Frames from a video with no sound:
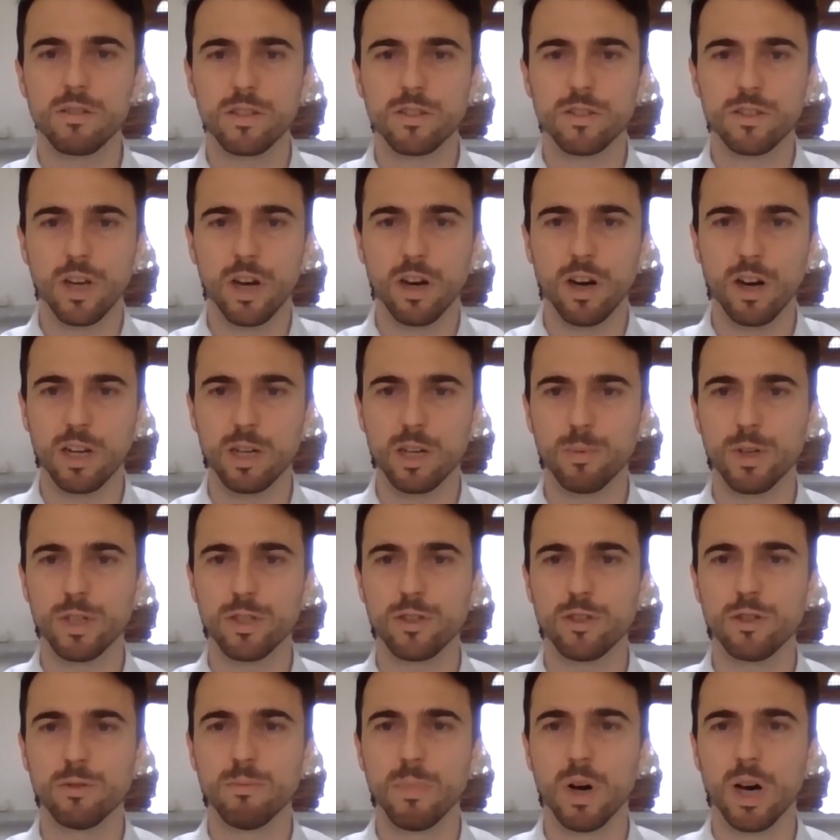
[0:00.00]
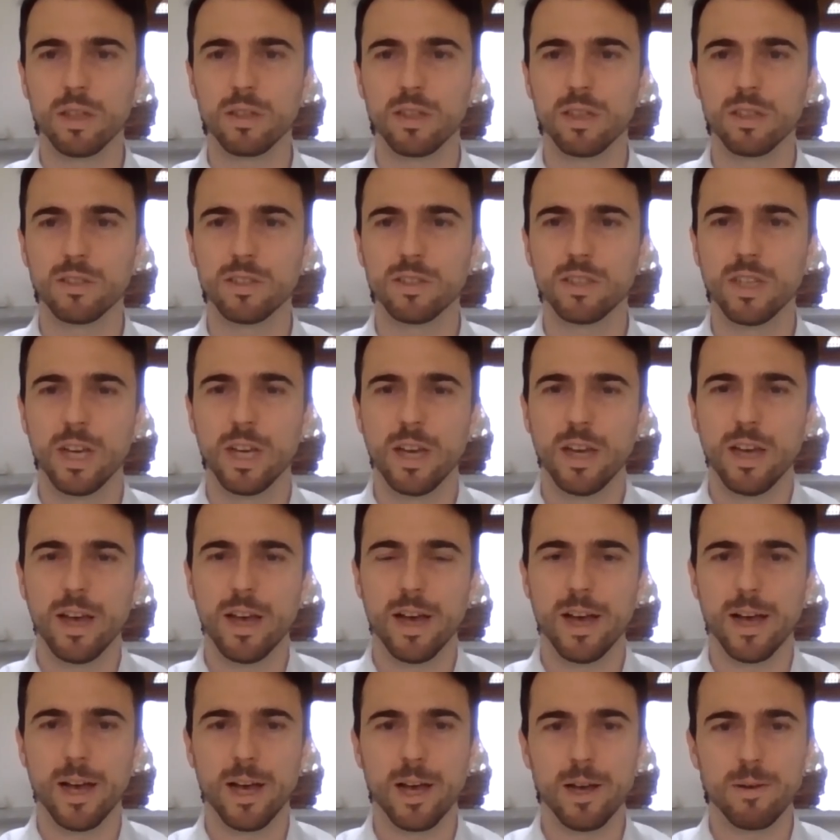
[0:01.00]
talk about new models,
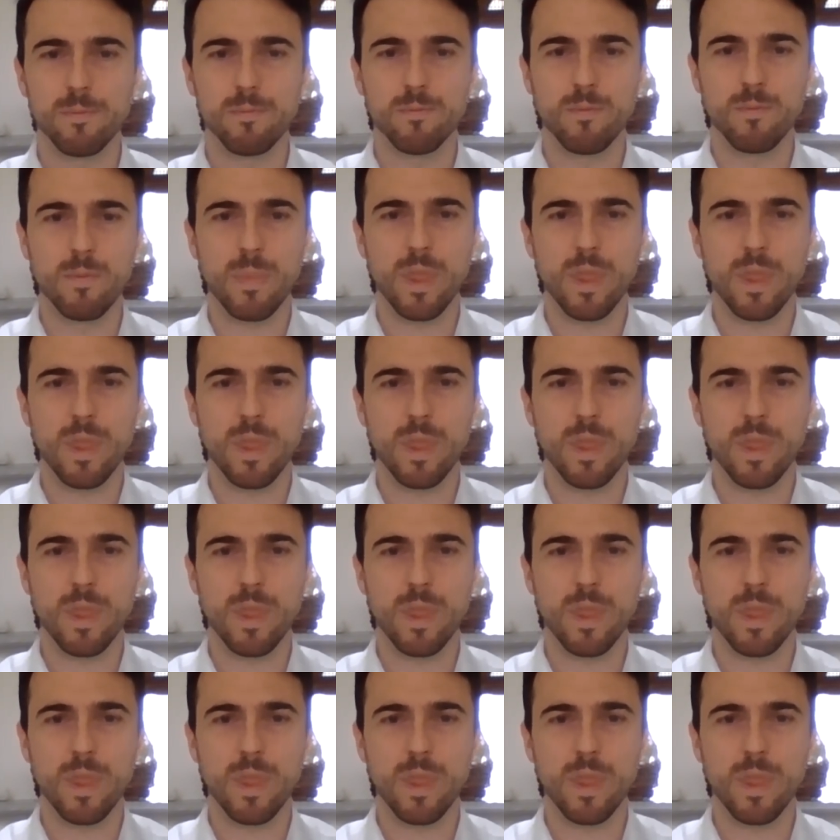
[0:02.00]
and